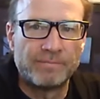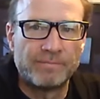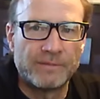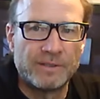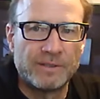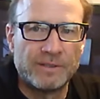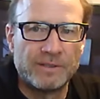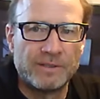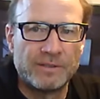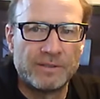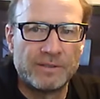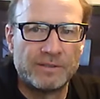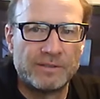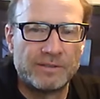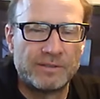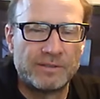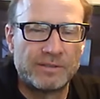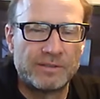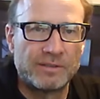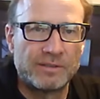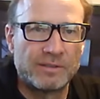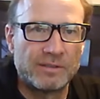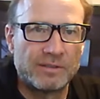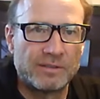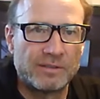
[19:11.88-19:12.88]
it
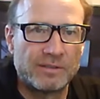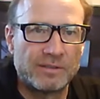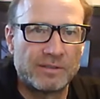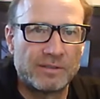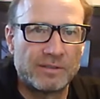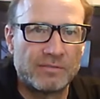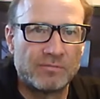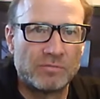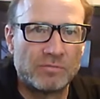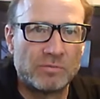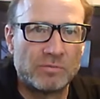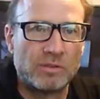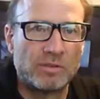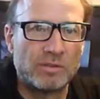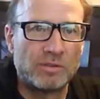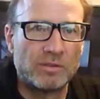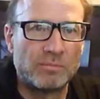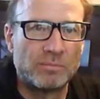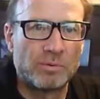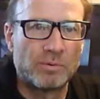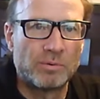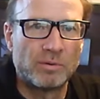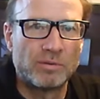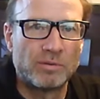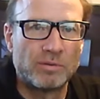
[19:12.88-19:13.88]
is really
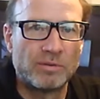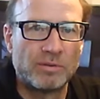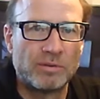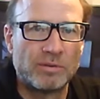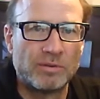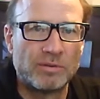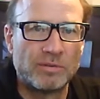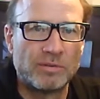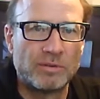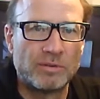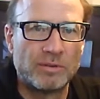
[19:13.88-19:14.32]
important